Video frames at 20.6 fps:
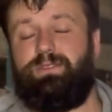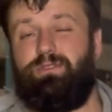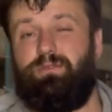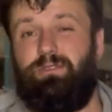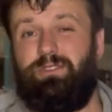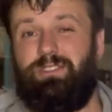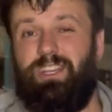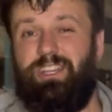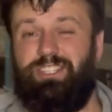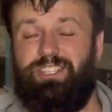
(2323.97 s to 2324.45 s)
are
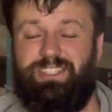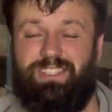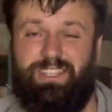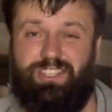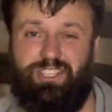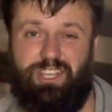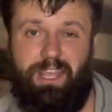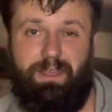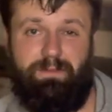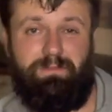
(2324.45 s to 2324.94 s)
also just the
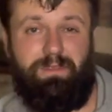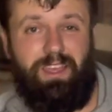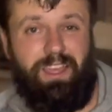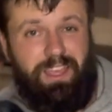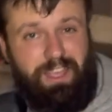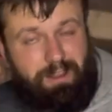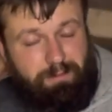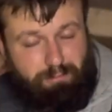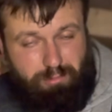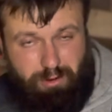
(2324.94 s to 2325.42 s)
cheap,
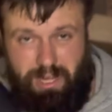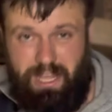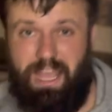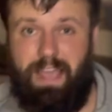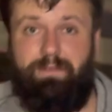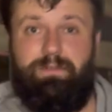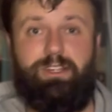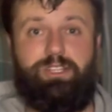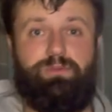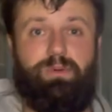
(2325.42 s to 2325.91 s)
pretty
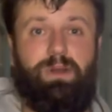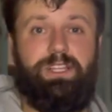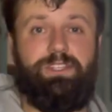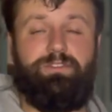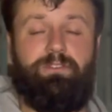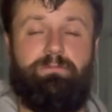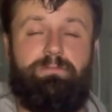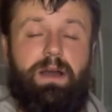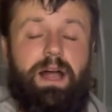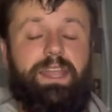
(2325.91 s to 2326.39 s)
average ones
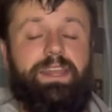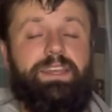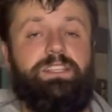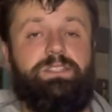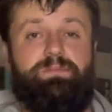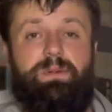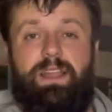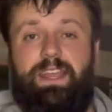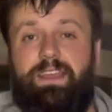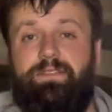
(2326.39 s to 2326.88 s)
from Bunnings,
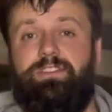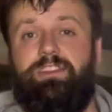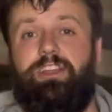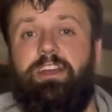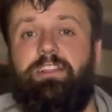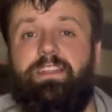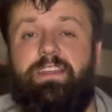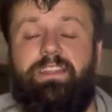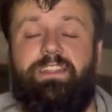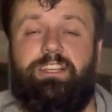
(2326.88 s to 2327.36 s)
but even though
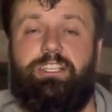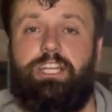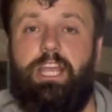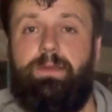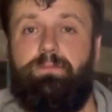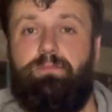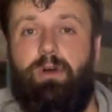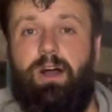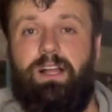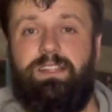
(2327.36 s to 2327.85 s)
they're the
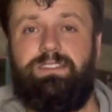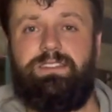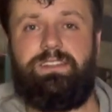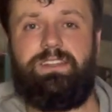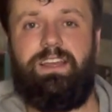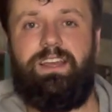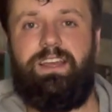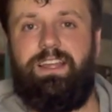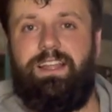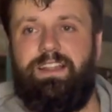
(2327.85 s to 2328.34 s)
cheap ones,
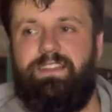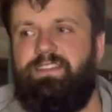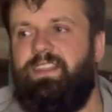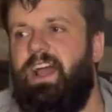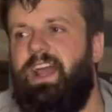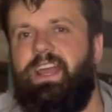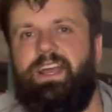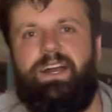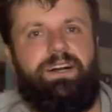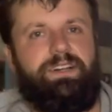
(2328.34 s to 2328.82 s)

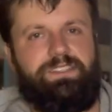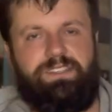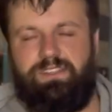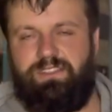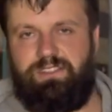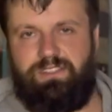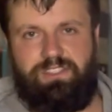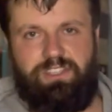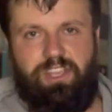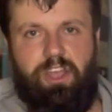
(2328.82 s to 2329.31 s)
they are
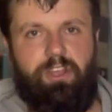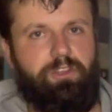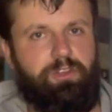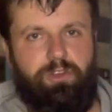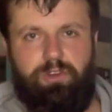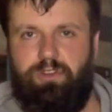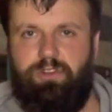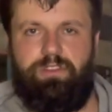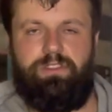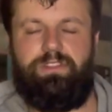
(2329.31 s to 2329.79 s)
so
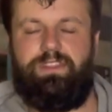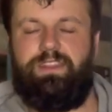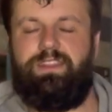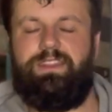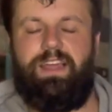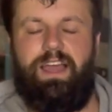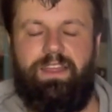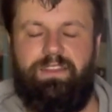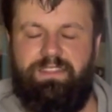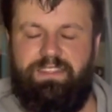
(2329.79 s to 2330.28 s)
good.
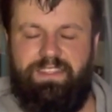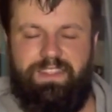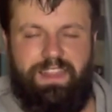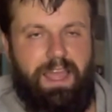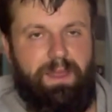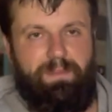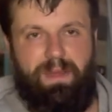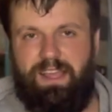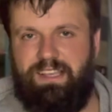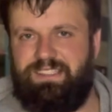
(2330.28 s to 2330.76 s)
They
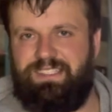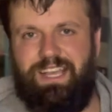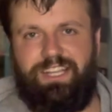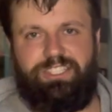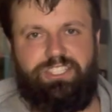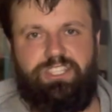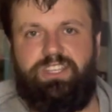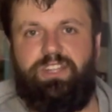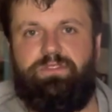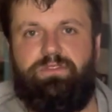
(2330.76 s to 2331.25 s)
make such
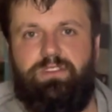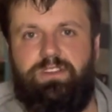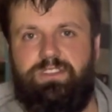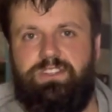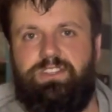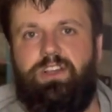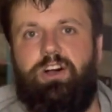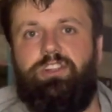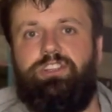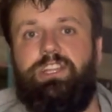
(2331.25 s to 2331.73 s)
a
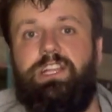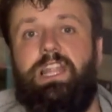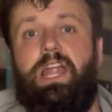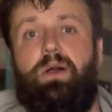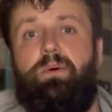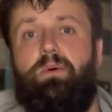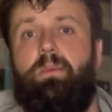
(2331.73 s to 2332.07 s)
difference on your lower